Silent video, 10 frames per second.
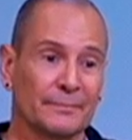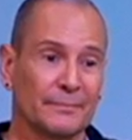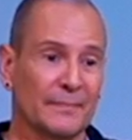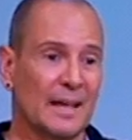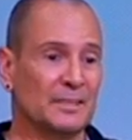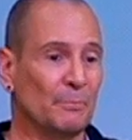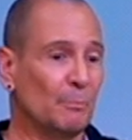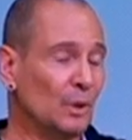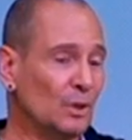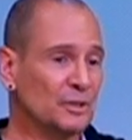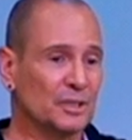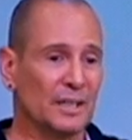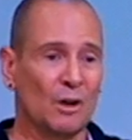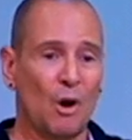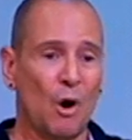that's a
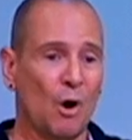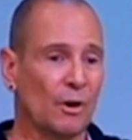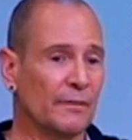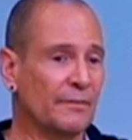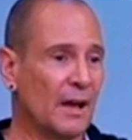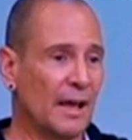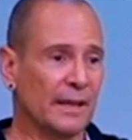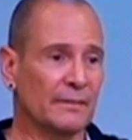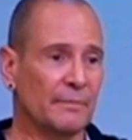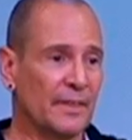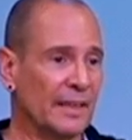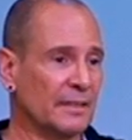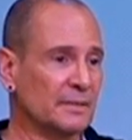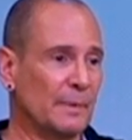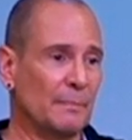bullshit, horrifying thing
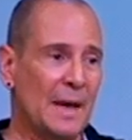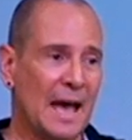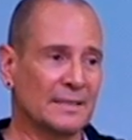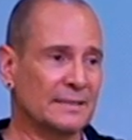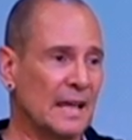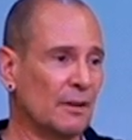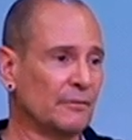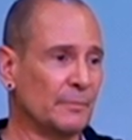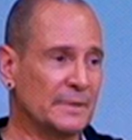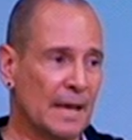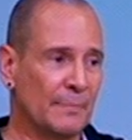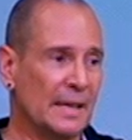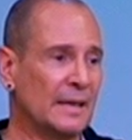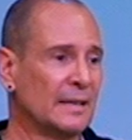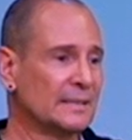that's been passed down from
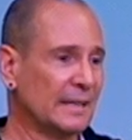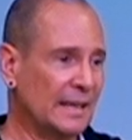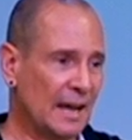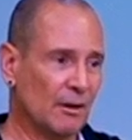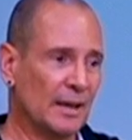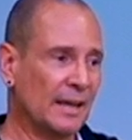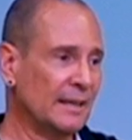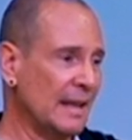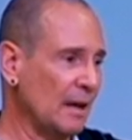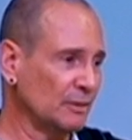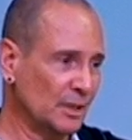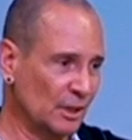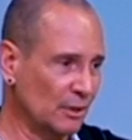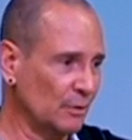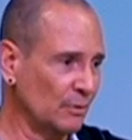Debbie to Carrie and now to
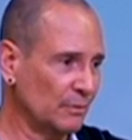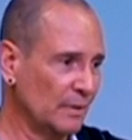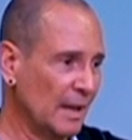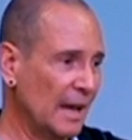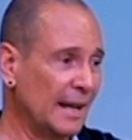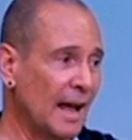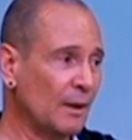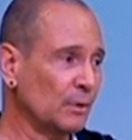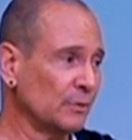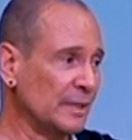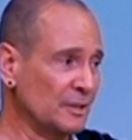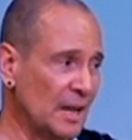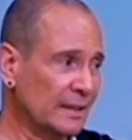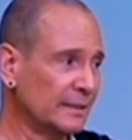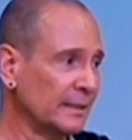you. And I would
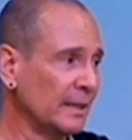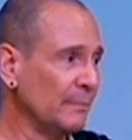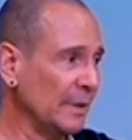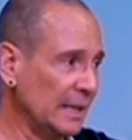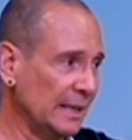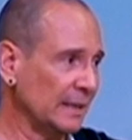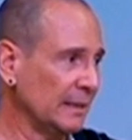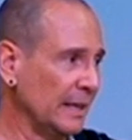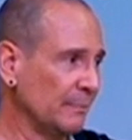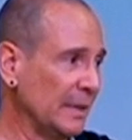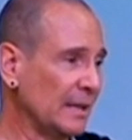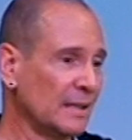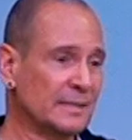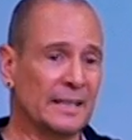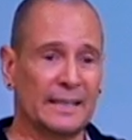reject it immediately
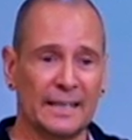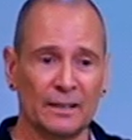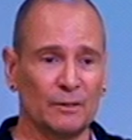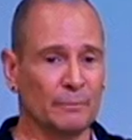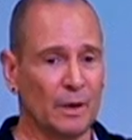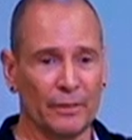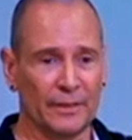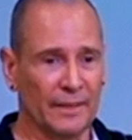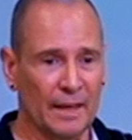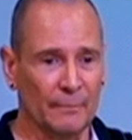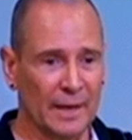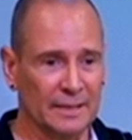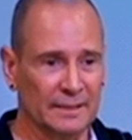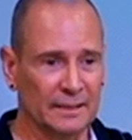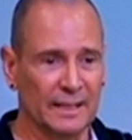because it killed both of them,
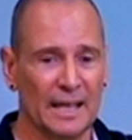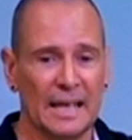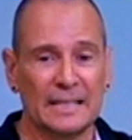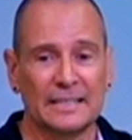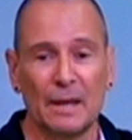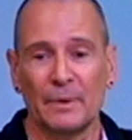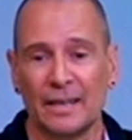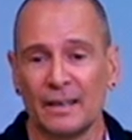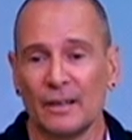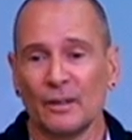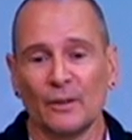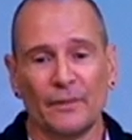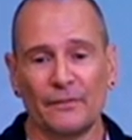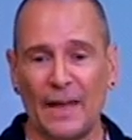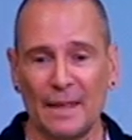basically. Debbie
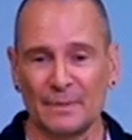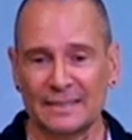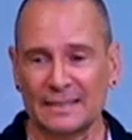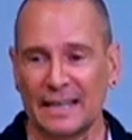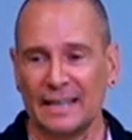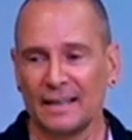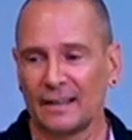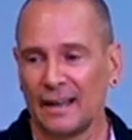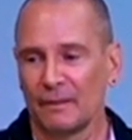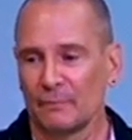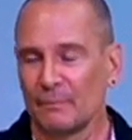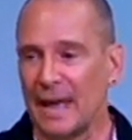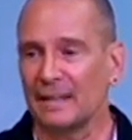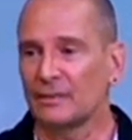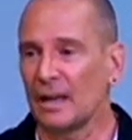famously
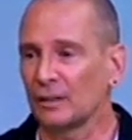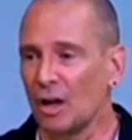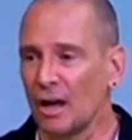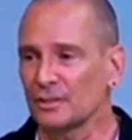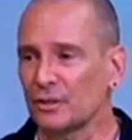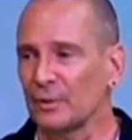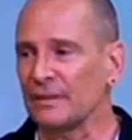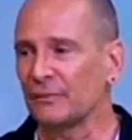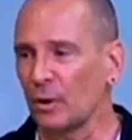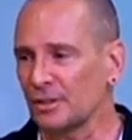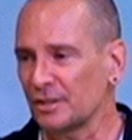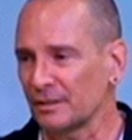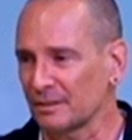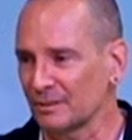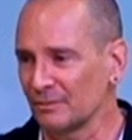made and lost 3
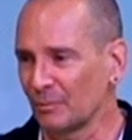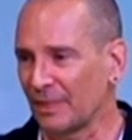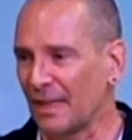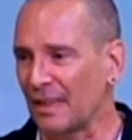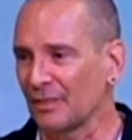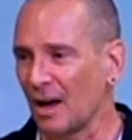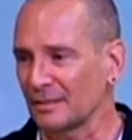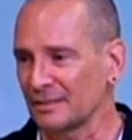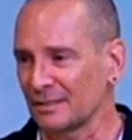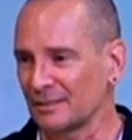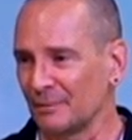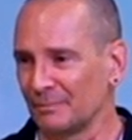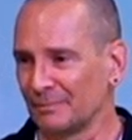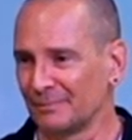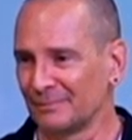fortunes with that thought system.
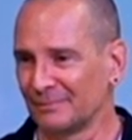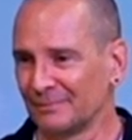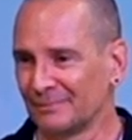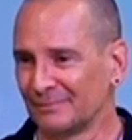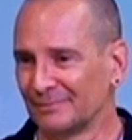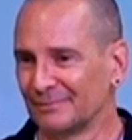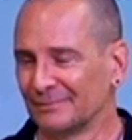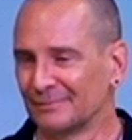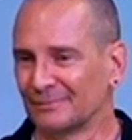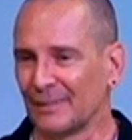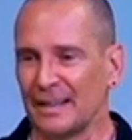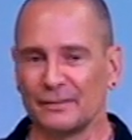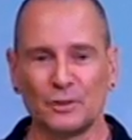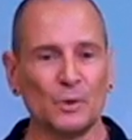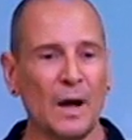Right?
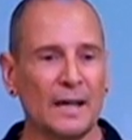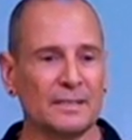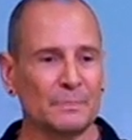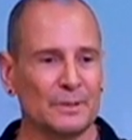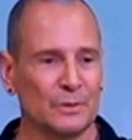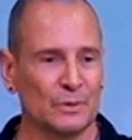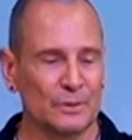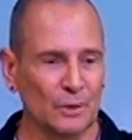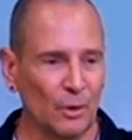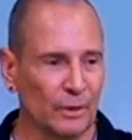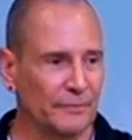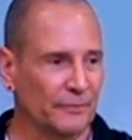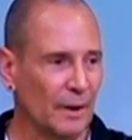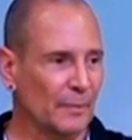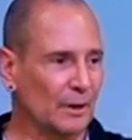2 husbands who stole them
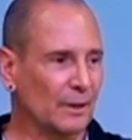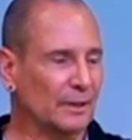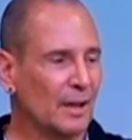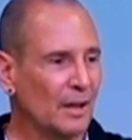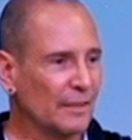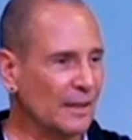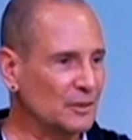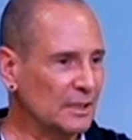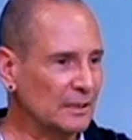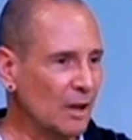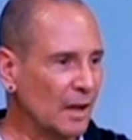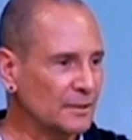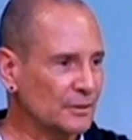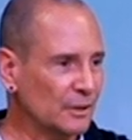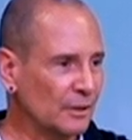from her, and then she
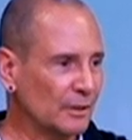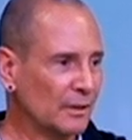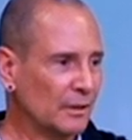lost her